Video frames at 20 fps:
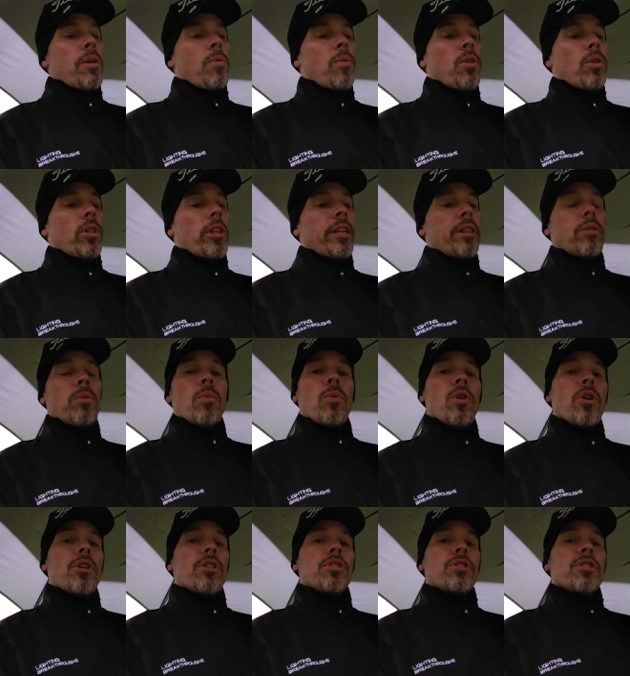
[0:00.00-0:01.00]
it won't let the
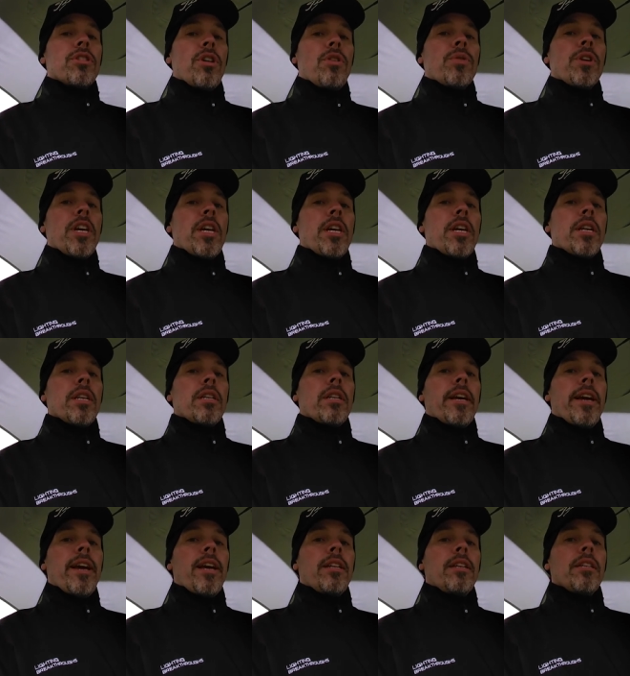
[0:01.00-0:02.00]
water soak in
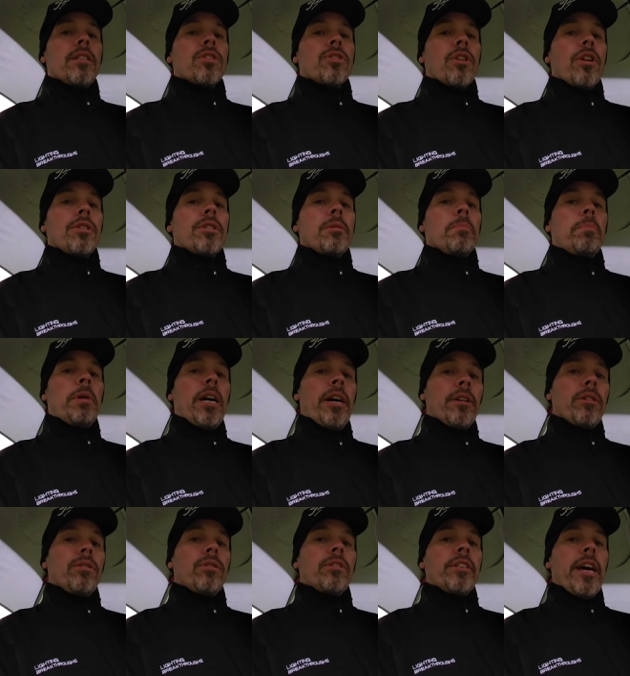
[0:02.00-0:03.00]
and then start to
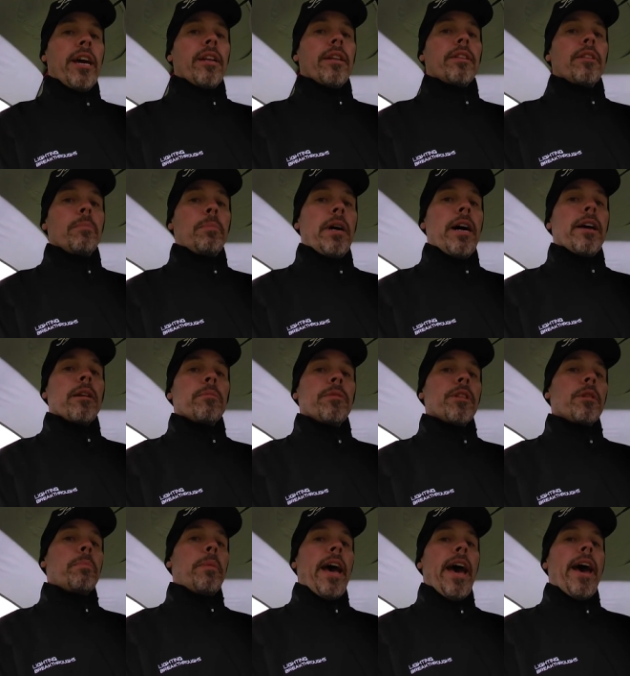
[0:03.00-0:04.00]
puddle down at the bottom
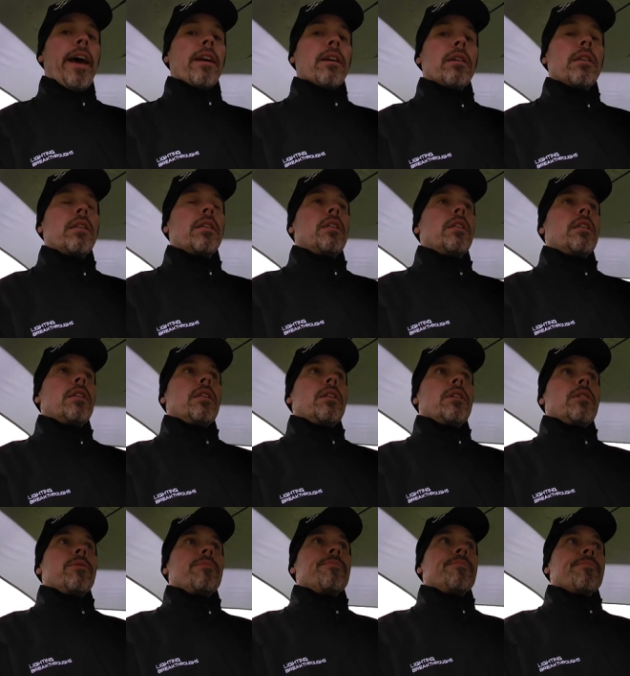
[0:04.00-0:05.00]
of the bag,
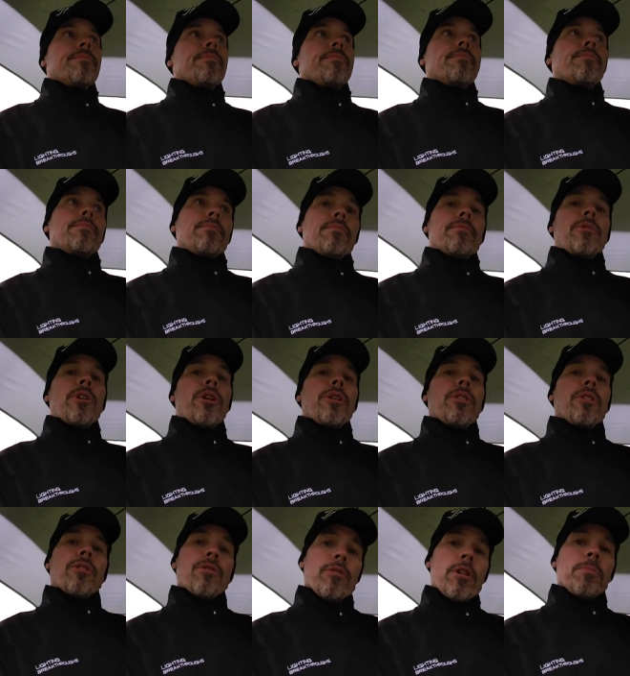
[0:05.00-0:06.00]
where
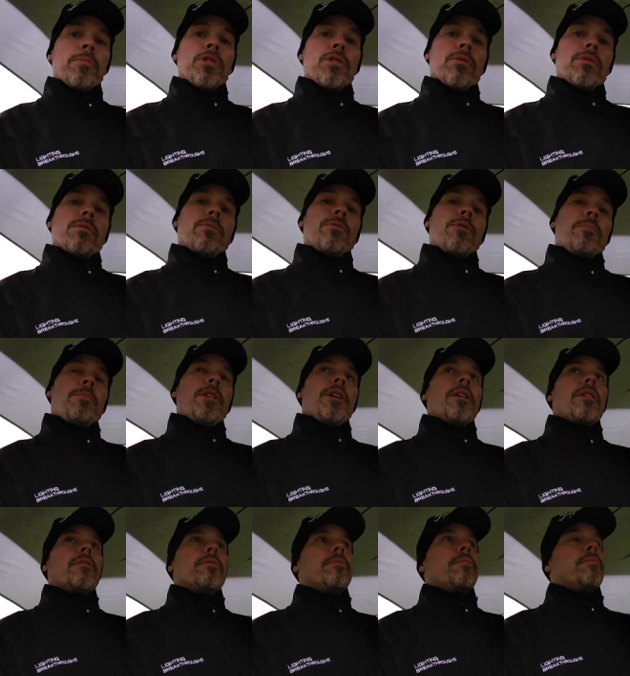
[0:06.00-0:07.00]
the grips would be
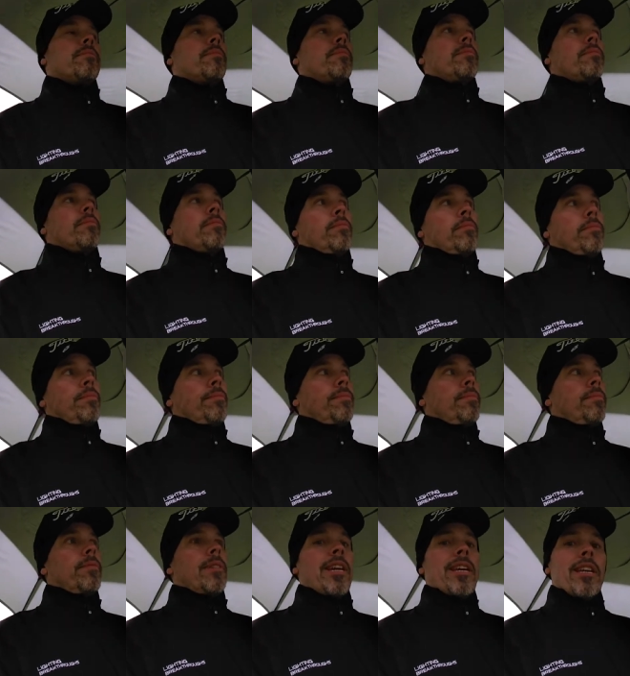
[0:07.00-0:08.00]

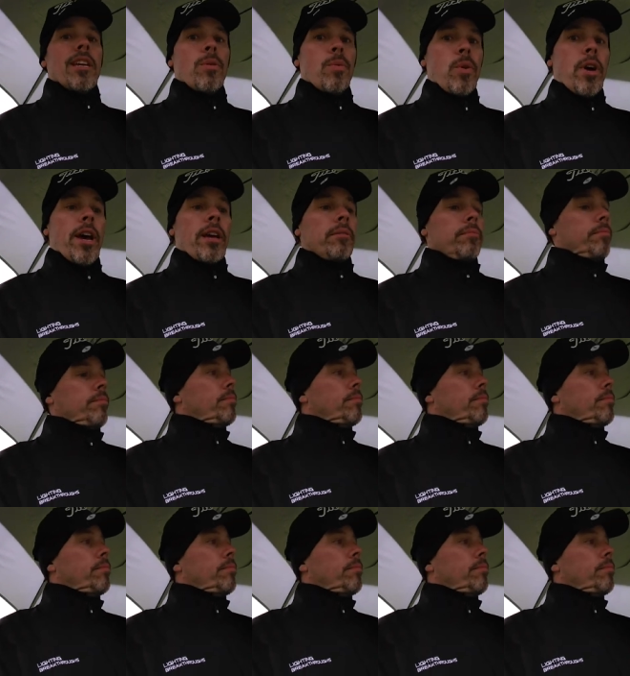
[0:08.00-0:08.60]
and get wet.